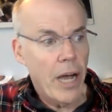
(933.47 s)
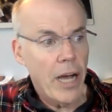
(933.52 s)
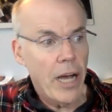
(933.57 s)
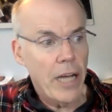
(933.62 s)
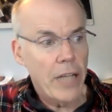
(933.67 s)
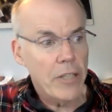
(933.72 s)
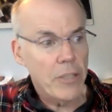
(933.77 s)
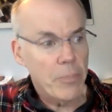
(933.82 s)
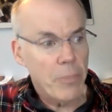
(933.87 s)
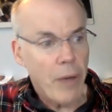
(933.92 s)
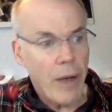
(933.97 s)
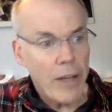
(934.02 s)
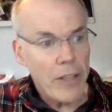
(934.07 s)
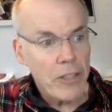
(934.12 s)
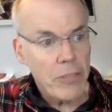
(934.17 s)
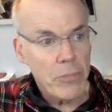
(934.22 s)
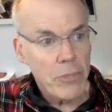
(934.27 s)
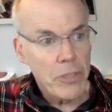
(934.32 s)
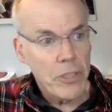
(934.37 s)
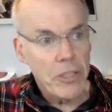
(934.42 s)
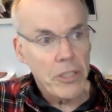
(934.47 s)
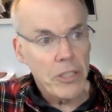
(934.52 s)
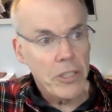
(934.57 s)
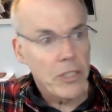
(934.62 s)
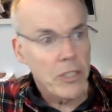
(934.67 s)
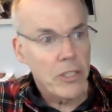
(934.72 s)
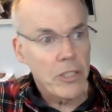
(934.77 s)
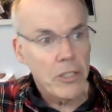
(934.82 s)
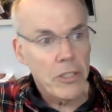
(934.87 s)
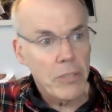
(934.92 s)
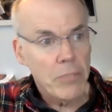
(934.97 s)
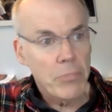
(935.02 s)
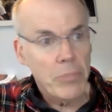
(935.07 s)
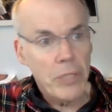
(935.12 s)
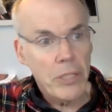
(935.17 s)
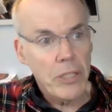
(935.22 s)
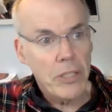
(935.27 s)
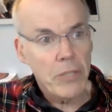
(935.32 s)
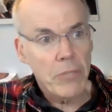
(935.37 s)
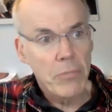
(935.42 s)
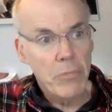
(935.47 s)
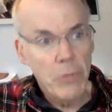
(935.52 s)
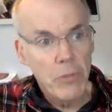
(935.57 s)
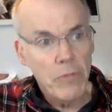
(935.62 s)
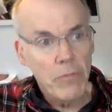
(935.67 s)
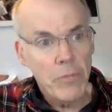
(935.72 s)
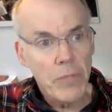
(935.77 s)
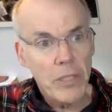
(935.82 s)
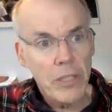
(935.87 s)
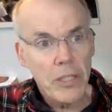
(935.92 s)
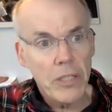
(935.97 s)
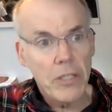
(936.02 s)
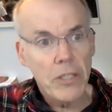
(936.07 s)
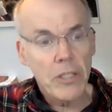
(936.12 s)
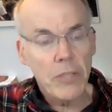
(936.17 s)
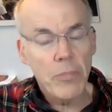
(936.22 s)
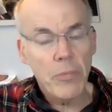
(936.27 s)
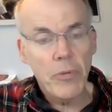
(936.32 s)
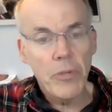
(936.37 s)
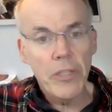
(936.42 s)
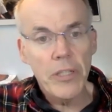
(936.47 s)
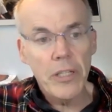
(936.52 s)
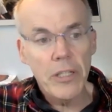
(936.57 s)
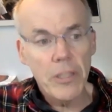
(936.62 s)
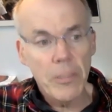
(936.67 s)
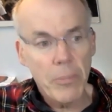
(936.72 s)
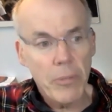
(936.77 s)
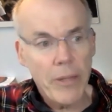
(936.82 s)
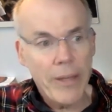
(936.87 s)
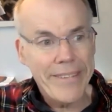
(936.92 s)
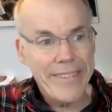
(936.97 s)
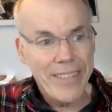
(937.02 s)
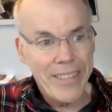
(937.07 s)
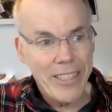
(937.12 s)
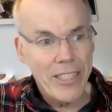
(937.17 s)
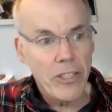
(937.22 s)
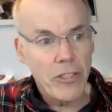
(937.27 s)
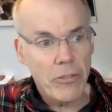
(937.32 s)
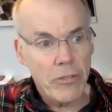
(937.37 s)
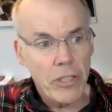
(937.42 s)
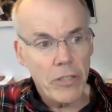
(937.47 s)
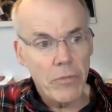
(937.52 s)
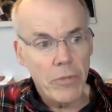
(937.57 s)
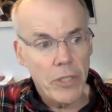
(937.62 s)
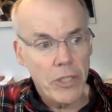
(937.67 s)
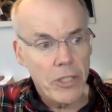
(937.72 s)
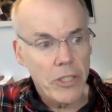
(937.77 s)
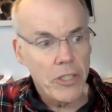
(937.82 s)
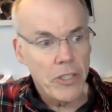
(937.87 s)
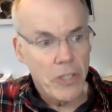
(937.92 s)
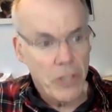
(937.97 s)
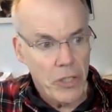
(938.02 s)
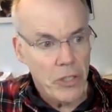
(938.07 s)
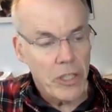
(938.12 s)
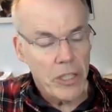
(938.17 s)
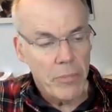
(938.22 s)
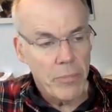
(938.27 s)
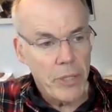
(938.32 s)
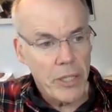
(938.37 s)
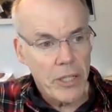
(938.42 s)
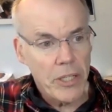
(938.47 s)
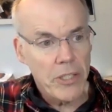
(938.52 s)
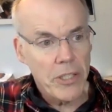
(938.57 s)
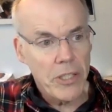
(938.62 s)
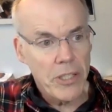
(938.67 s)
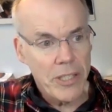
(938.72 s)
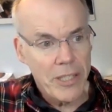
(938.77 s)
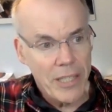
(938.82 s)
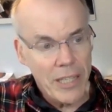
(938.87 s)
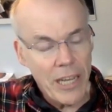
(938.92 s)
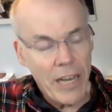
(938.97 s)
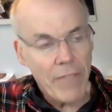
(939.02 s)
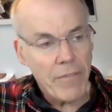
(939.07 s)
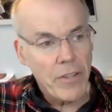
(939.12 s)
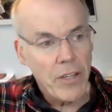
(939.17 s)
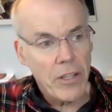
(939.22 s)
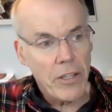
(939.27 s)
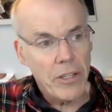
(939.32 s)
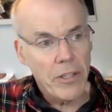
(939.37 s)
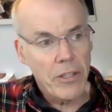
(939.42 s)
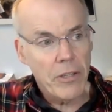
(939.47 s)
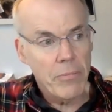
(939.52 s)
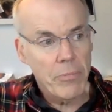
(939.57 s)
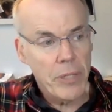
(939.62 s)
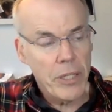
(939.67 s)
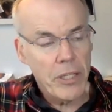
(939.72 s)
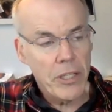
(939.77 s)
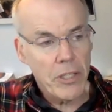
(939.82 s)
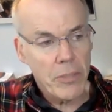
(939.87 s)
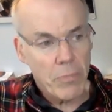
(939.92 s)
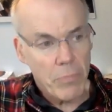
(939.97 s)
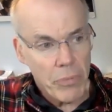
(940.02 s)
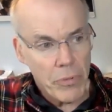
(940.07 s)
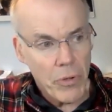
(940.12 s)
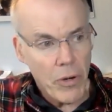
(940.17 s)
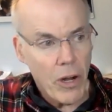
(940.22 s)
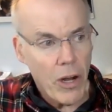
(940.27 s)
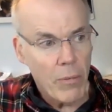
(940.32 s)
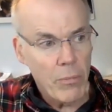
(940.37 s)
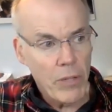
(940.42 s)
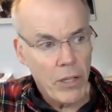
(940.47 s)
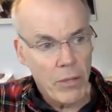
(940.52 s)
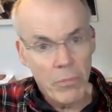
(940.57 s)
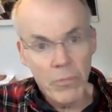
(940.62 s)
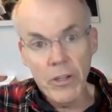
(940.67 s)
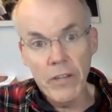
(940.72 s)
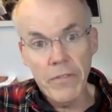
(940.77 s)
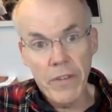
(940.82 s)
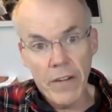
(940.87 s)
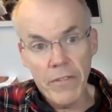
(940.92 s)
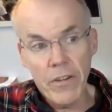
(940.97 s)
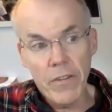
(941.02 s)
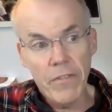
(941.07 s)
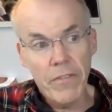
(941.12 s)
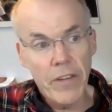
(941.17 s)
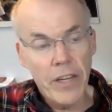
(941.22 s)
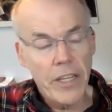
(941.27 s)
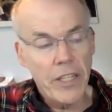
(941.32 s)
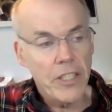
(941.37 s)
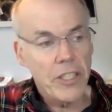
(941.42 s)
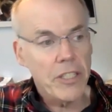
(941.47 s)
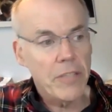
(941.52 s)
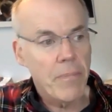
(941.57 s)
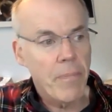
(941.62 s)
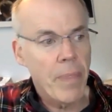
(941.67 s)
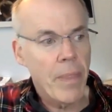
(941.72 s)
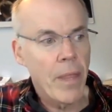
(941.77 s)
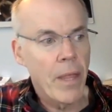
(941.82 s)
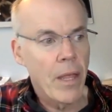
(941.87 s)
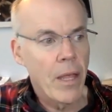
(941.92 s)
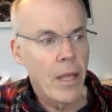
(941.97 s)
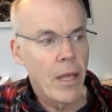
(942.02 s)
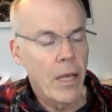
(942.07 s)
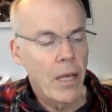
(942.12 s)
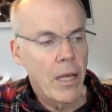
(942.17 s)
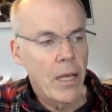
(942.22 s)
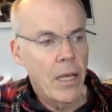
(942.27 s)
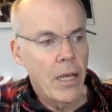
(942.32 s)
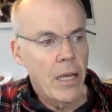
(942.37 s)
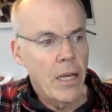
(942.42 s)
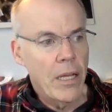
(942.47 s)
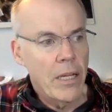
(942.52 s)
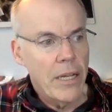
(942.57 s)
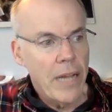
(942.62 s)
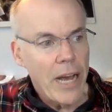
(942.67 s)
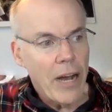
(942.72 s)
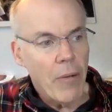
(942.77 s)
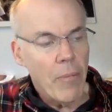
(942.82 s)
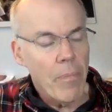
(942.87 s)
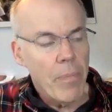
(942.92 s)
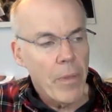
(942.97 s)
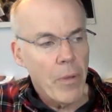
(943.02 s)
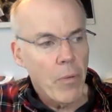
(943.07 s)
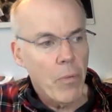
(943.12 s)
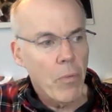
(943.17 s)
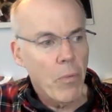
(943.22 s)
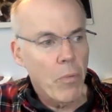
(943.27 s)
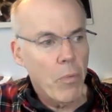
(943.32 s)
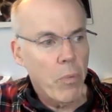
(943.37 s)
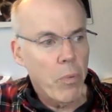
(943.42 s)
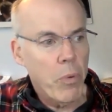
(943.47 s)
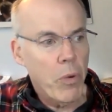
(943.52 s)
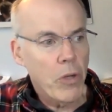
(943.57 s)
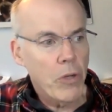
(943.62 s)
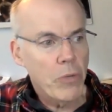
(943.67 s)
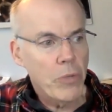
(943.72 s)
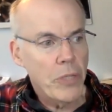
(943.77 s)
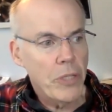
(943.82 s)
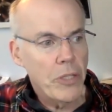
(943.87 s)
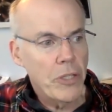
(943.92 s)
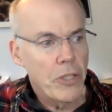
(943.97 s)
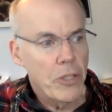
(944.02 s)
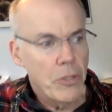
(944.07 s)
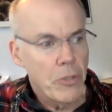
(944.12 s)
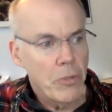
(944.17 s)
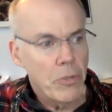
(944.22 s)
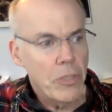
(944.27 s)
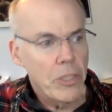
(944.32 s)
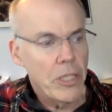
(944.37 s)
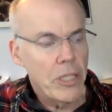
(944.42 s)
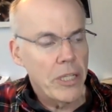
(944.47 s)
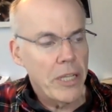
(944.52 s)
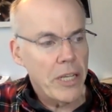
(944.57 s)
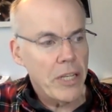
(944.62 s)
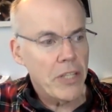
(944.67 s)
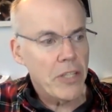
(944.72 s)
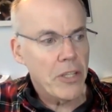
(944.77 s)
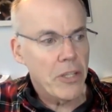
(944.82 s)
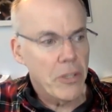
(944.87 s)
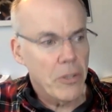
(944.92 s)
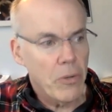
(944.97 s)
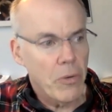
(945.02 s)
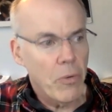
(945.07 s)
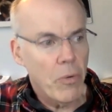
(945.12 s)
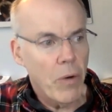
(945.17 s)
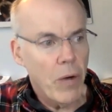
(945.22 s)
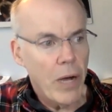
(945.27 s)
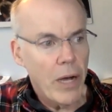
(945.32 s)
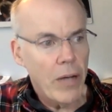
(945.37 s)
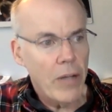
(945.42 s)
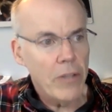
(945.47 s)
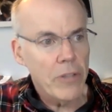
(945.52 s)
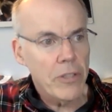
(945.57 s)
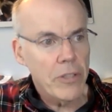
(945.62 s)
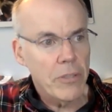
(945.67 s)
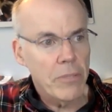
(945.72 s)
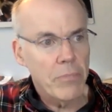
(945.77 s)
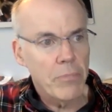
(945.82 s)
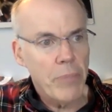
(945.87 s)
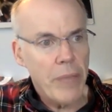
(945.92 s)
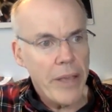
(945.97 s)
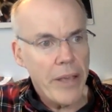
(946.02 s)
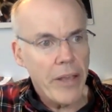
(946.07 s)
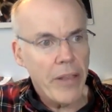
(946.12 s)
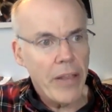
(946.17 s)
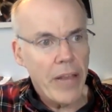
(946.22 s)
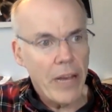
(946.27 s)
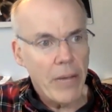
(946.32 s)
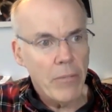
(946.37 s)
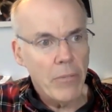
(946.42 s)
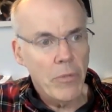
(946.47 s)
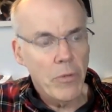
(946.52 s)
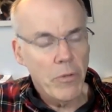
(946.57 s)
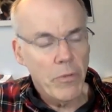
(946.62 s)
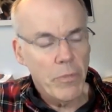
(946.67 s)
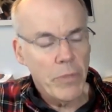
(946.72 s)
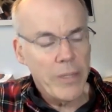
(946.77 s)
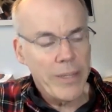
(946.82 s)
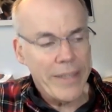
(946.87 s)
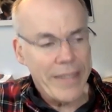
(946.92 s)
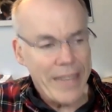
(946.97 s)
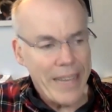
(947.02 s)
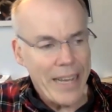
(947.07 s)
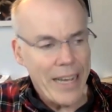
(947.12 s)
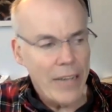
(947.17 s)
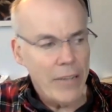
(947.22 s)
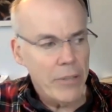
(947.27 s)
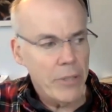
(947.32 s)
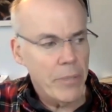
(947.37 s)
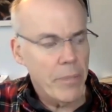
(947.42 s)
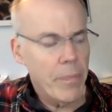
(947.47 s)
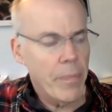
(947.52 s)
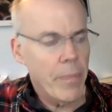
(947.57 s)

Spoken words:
It's possible that this is the biggest movement at this point in the planet's history, which is good because it's definitely the biggest problem we've ever faced. Now, what do we do in the next little while to make that movement count?